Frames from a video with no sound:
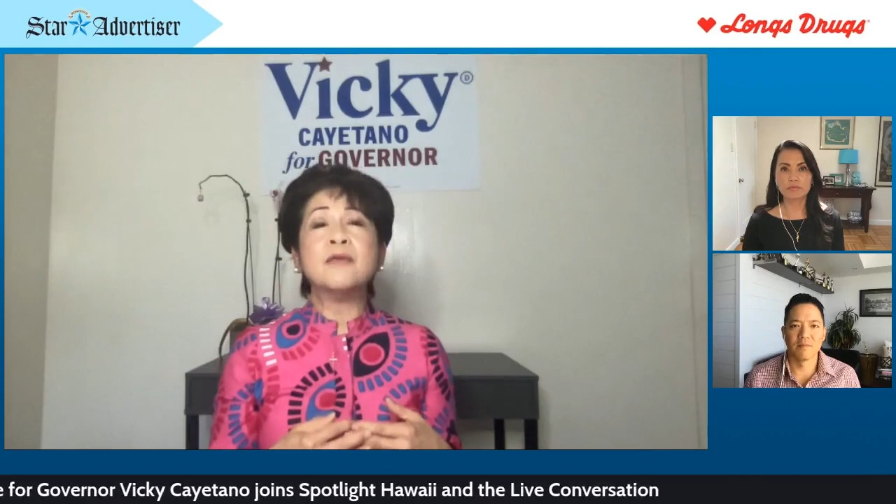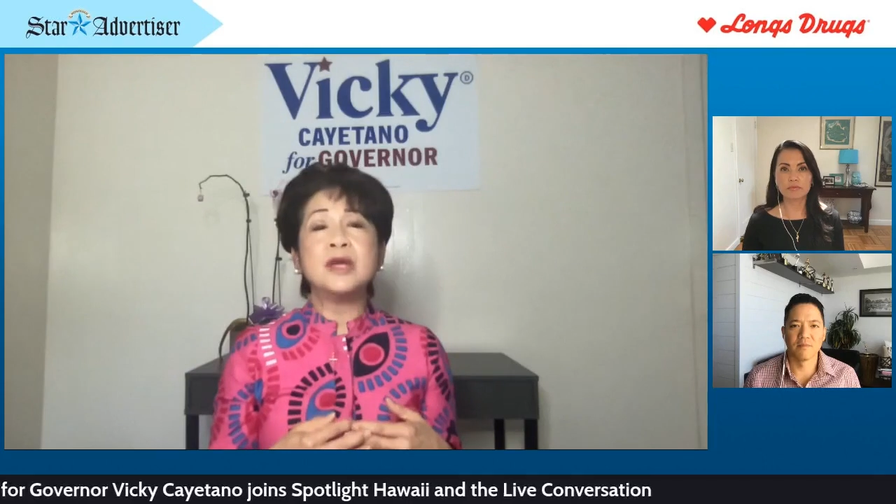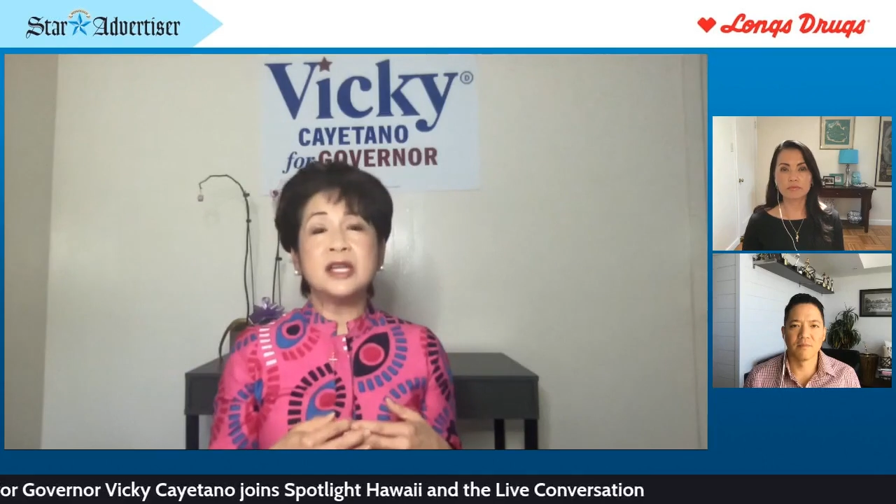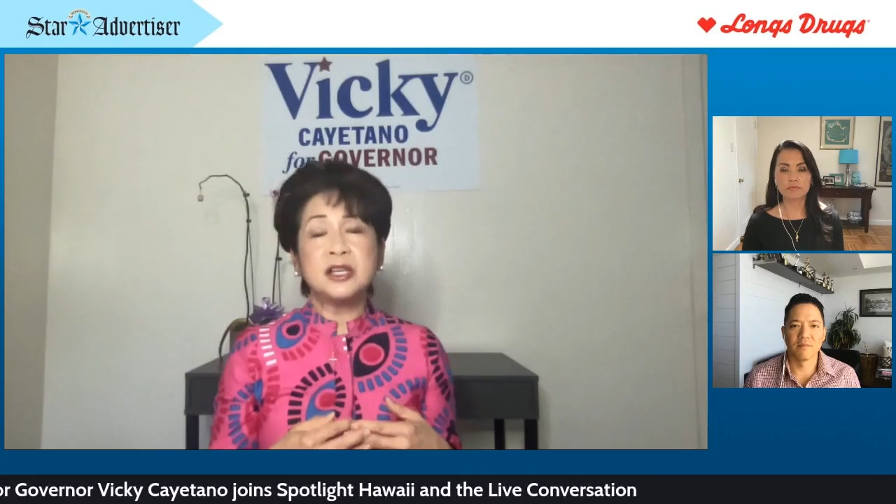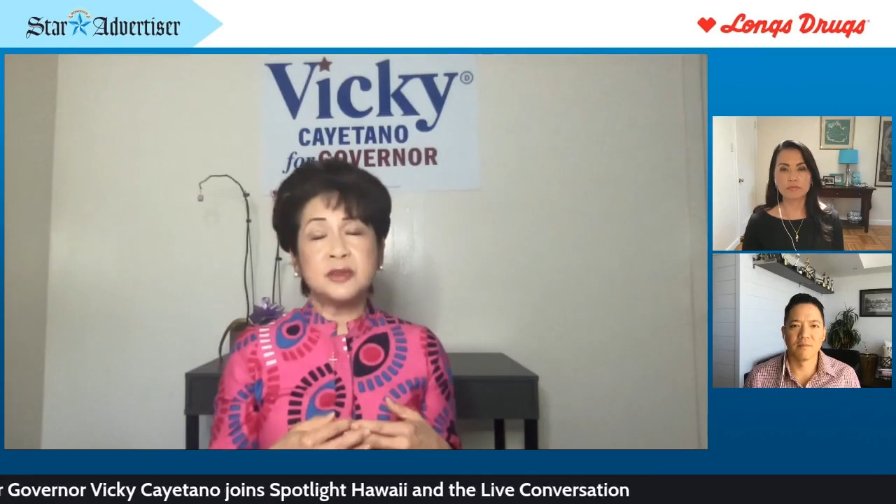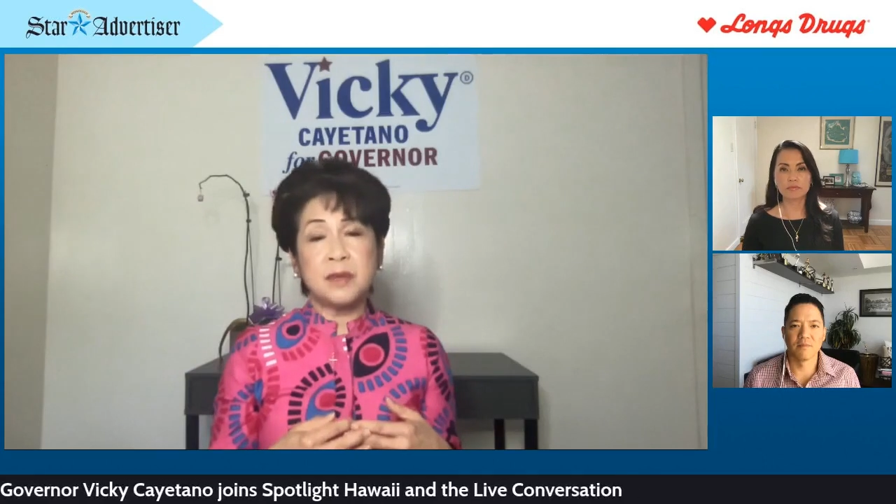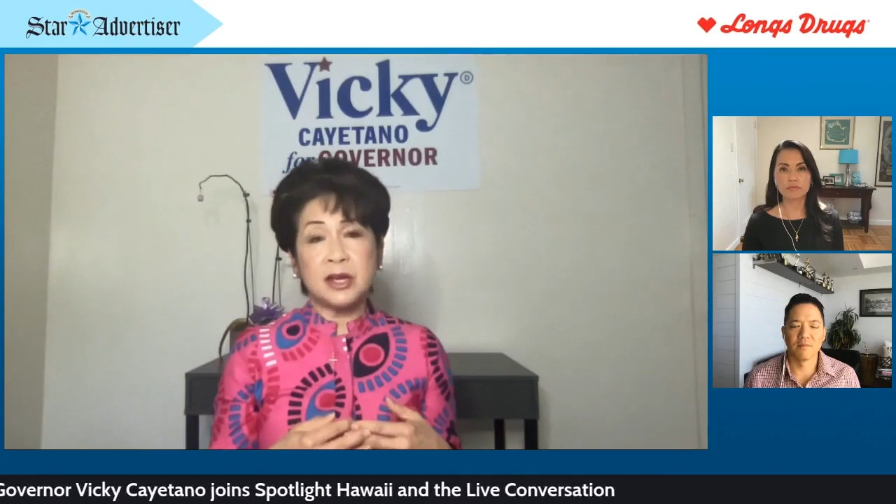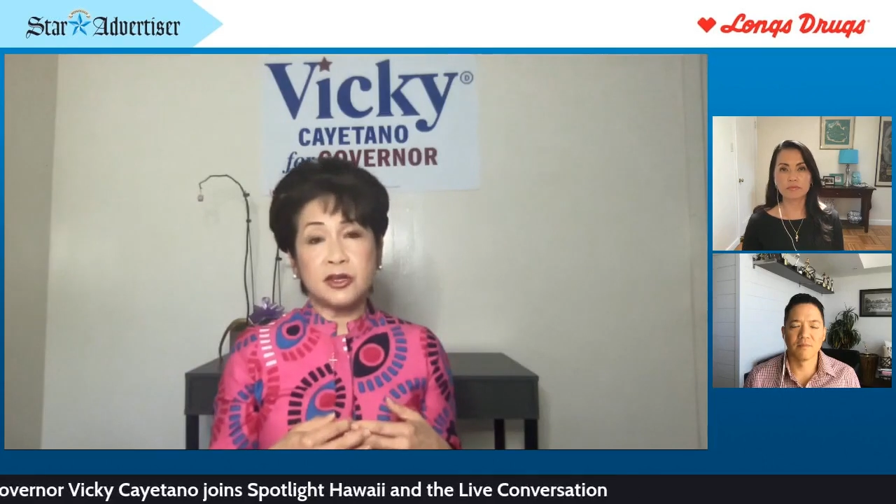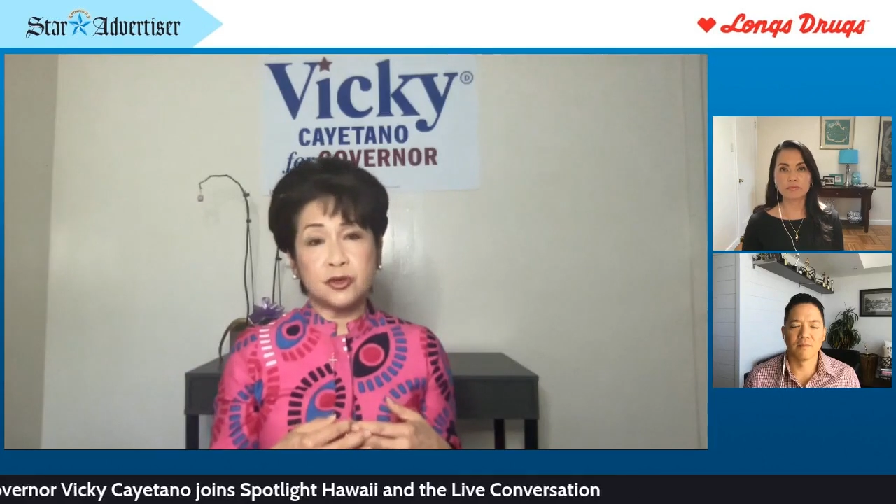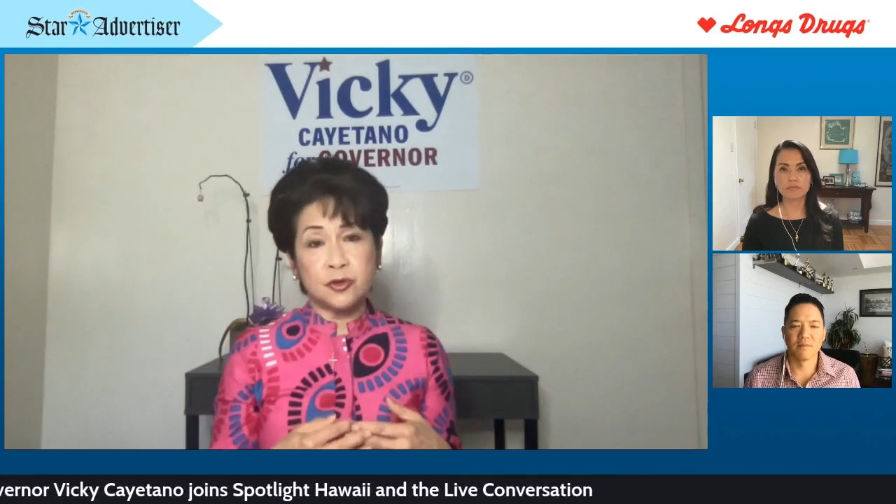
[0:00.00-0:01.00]
and we need to
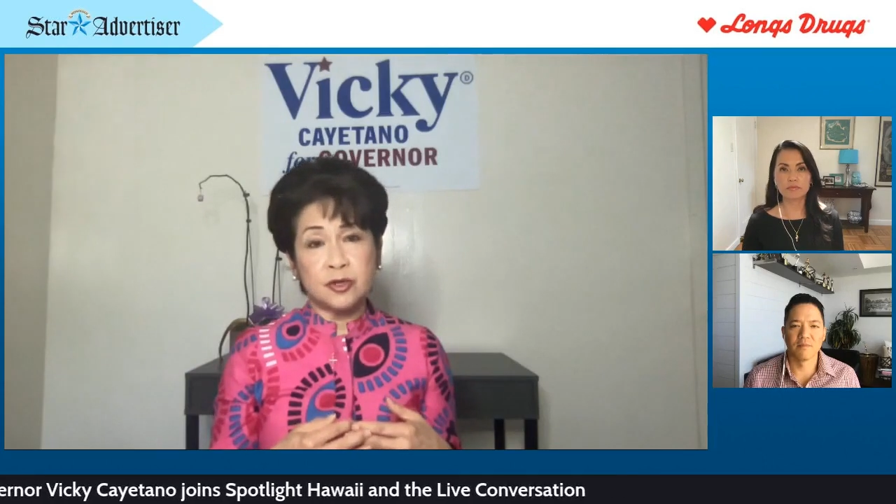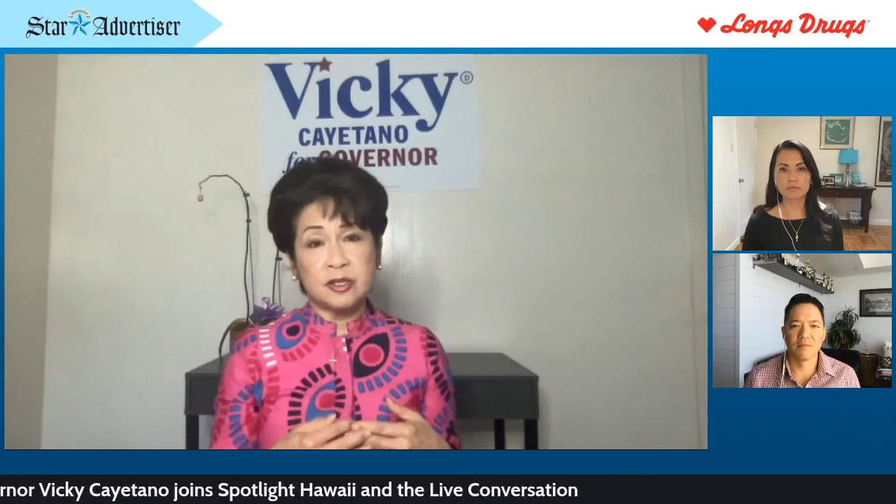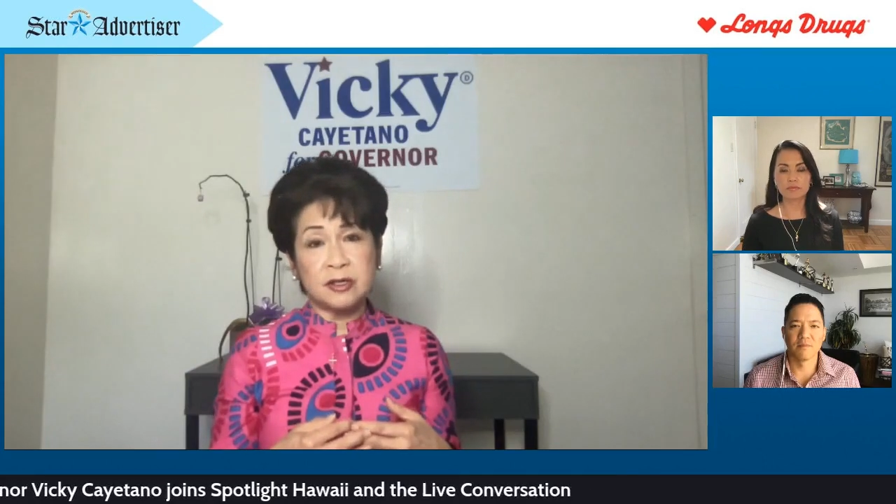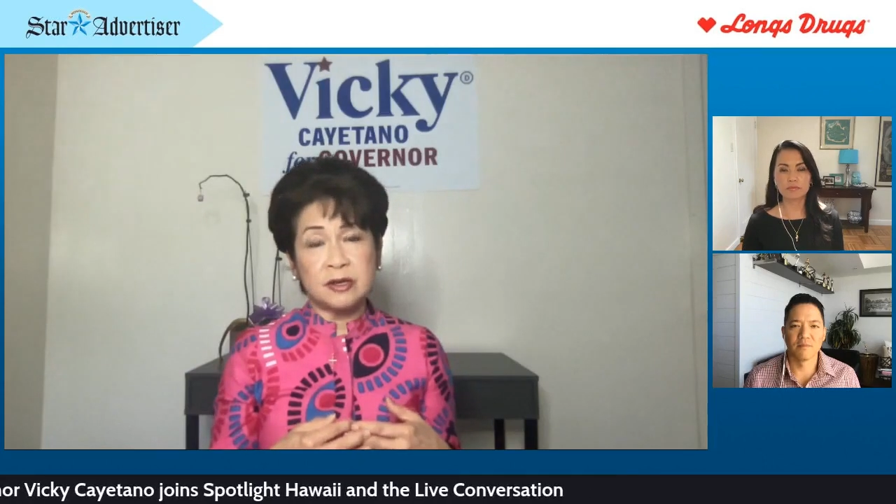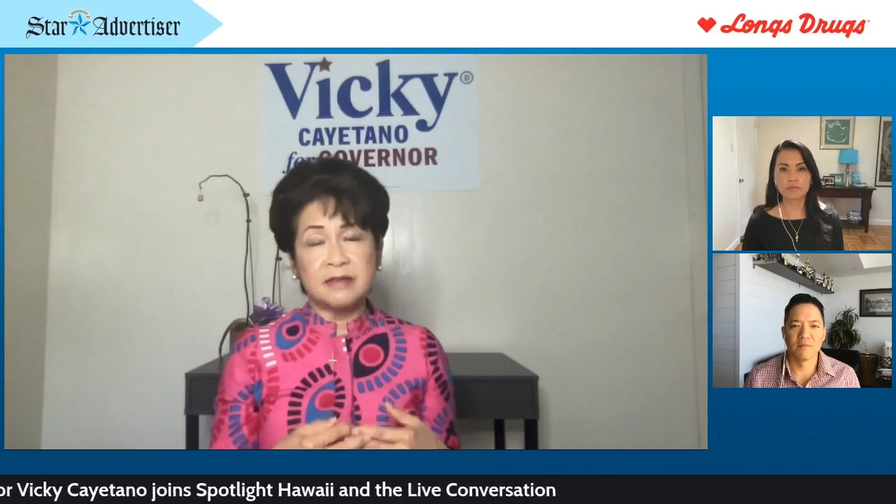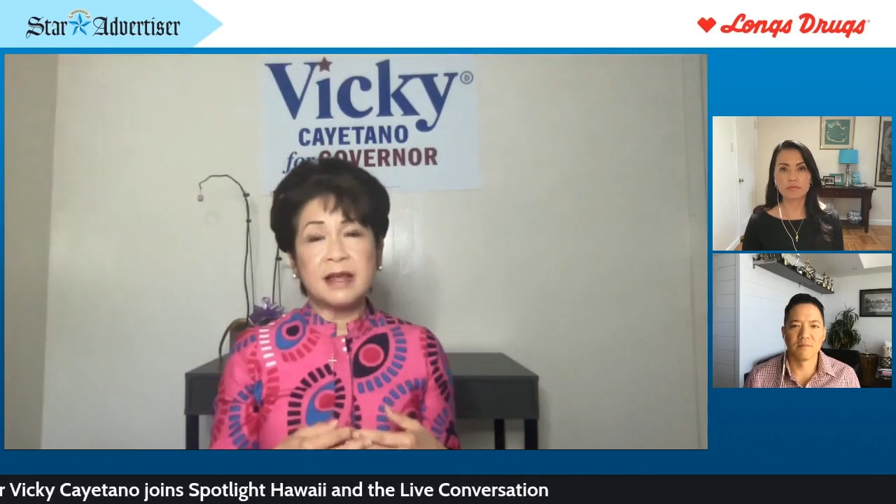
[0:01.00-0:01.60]
make sure